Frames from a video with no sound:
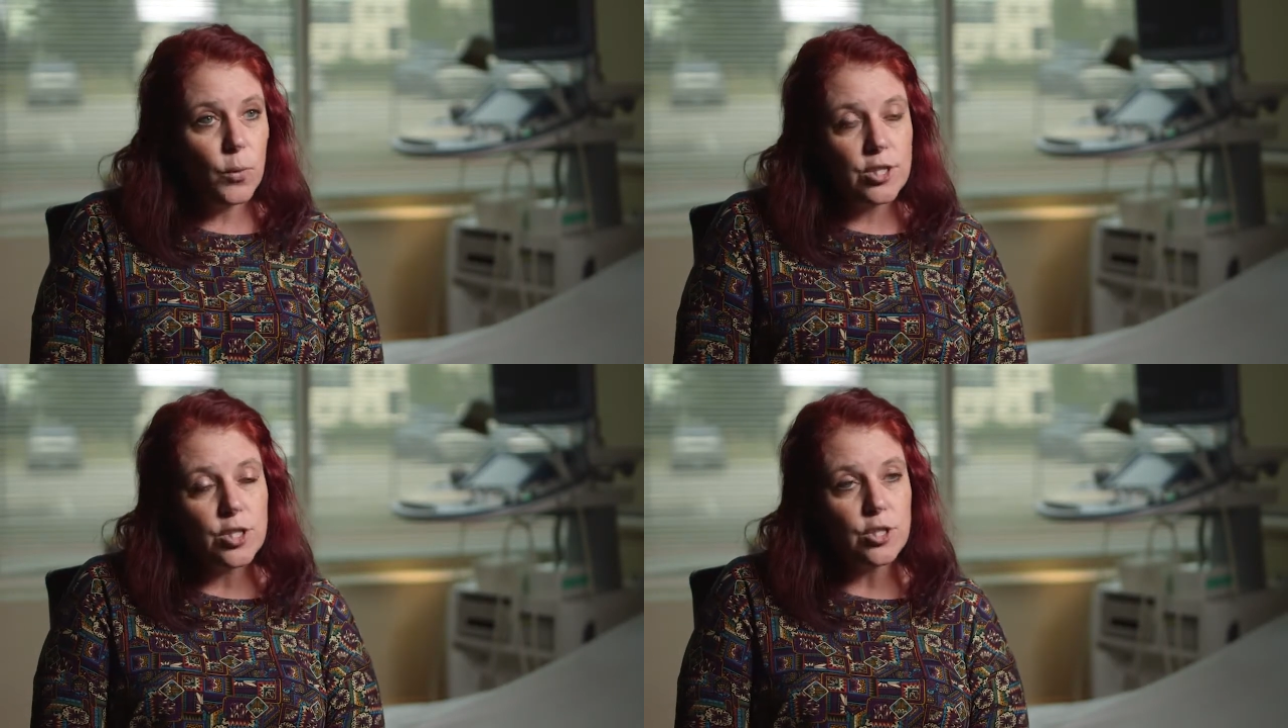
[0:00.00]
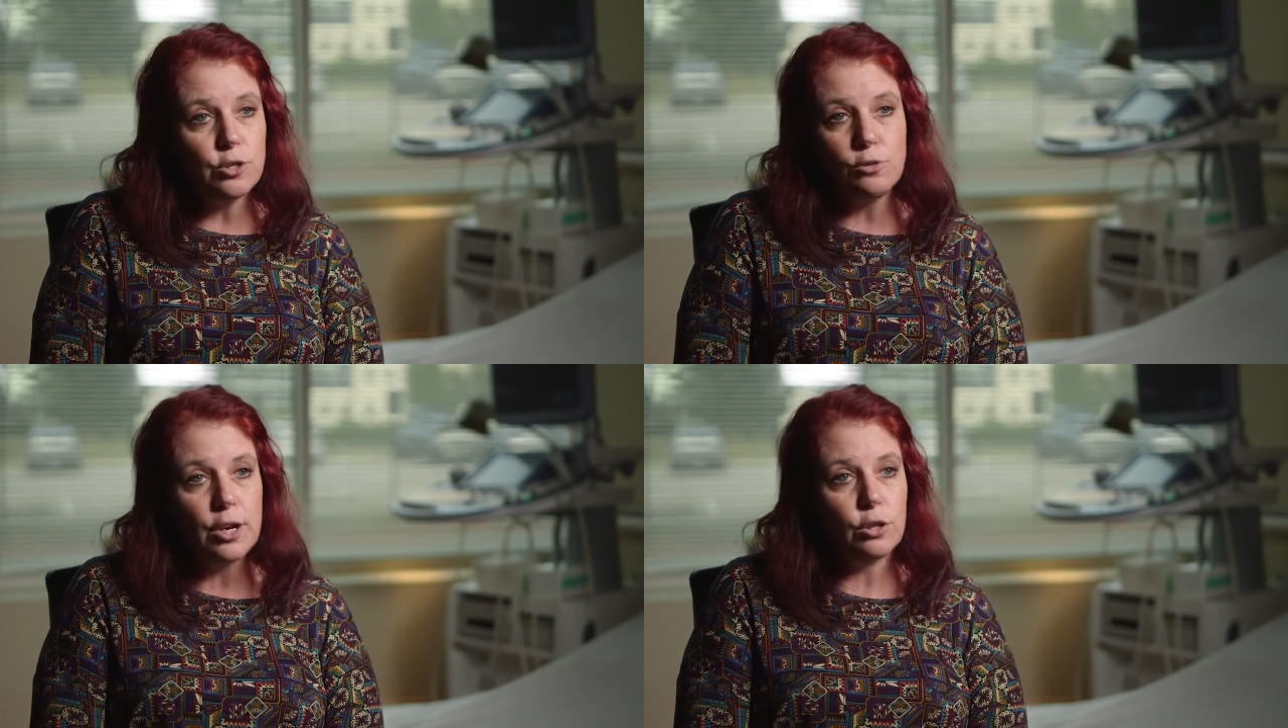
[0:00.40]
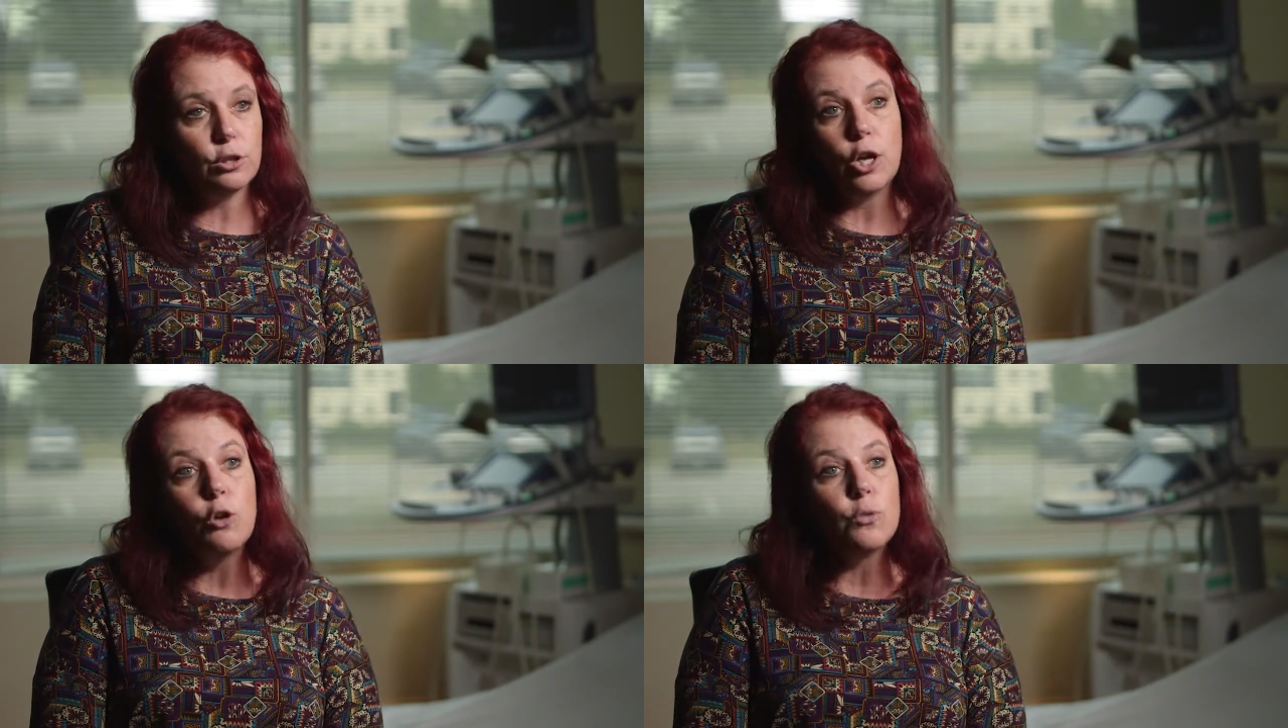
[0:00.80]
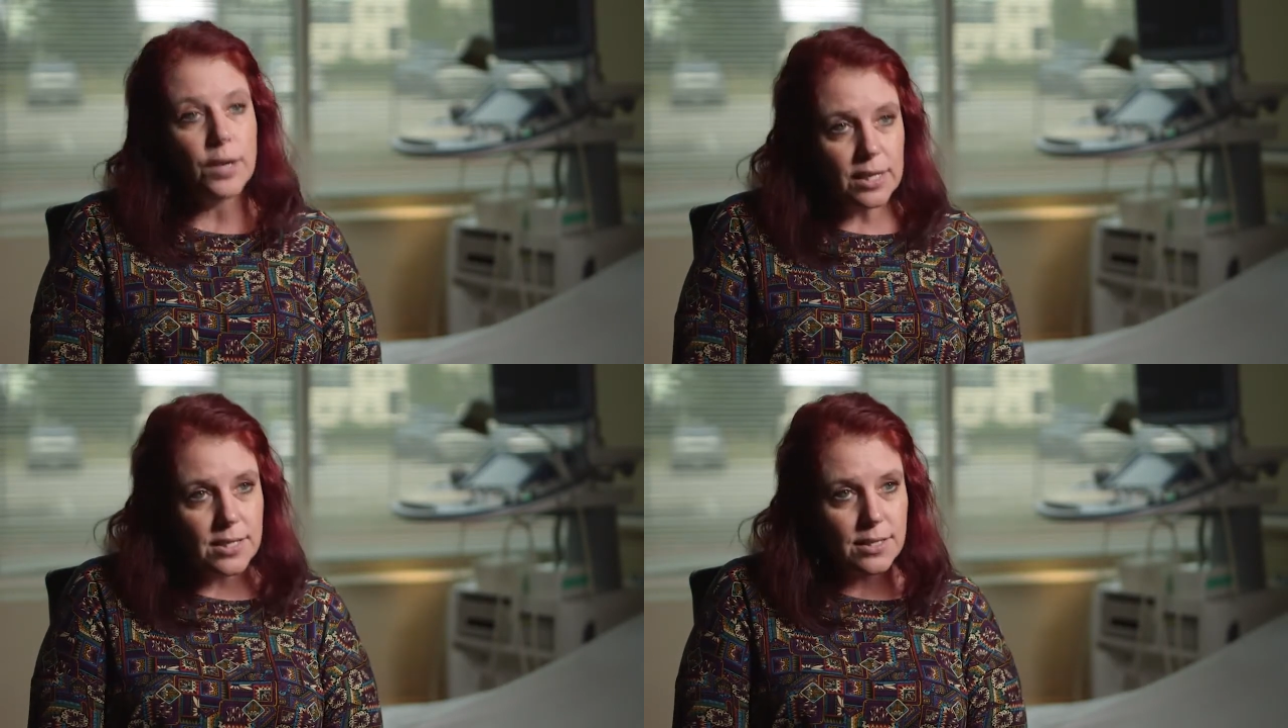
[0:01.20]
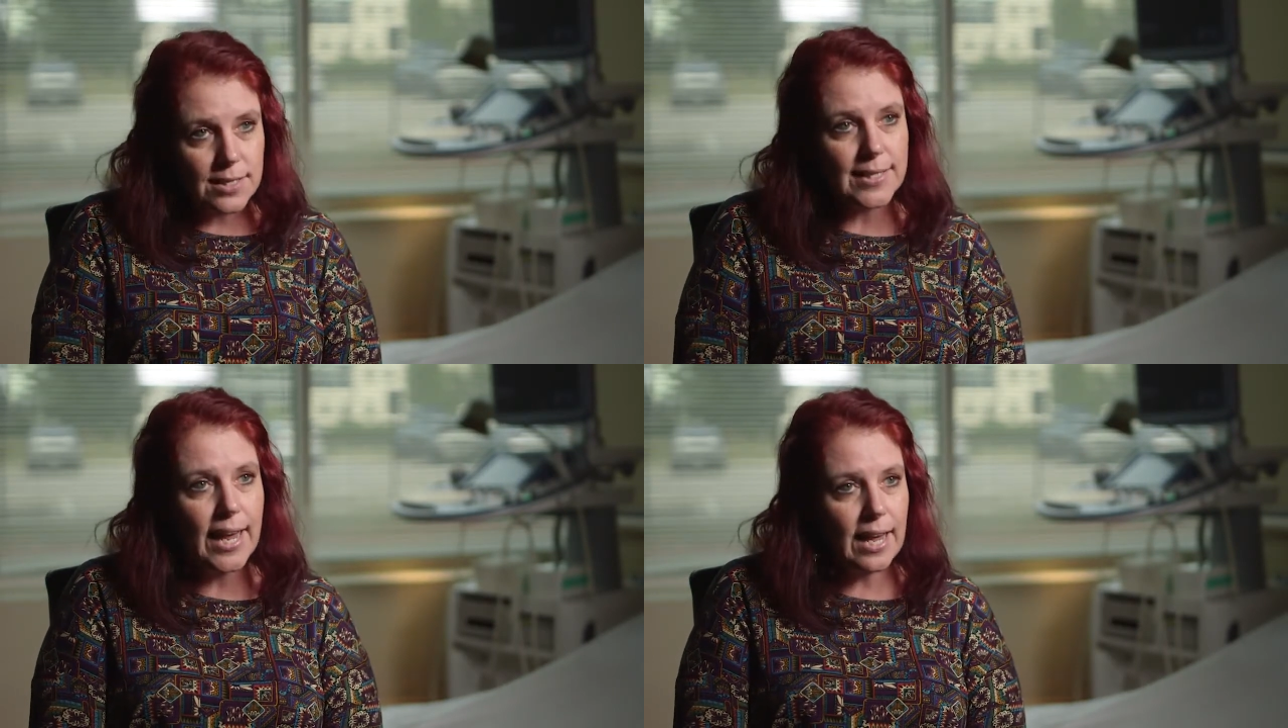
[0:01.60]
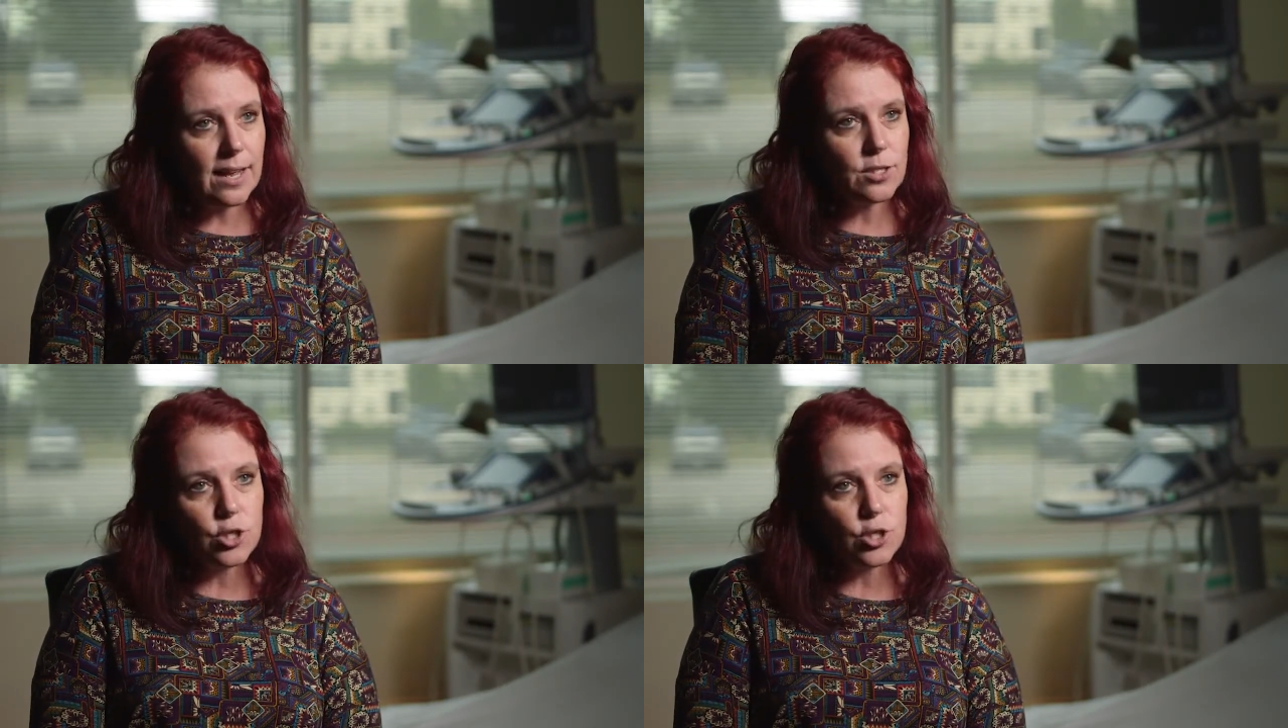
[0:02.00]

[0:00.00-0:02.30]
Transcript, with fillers: we just do their low risk scans,